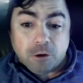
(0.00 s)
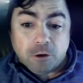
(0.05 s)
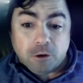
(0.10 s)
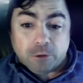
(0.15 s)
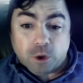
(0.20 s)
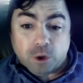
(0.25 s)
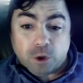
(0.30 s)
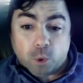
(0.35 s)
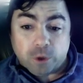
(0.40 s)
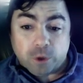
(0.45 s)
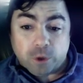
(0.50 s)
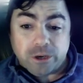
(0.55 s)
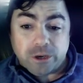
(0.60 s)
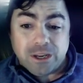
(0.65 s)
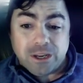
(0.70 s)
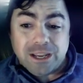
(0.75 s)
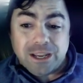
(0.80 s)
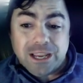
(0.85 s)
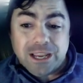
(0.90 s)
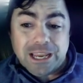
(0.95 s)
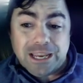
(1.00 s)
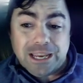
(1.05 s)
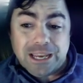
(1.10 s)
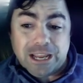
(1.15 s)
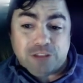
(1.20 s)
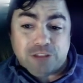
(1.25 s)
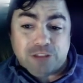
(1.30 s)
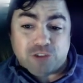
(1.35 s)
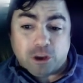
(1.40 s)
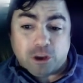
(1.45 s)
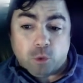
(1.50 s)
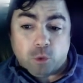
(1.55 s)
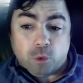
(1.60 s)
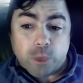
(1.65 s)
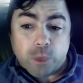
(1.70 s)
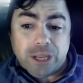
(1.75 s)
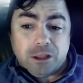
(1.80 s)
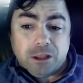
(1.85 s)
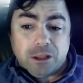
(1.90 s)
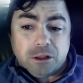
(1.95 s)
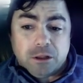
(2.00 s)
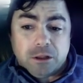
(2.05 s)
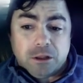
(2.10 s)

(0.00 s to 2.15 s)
recorded in a single week,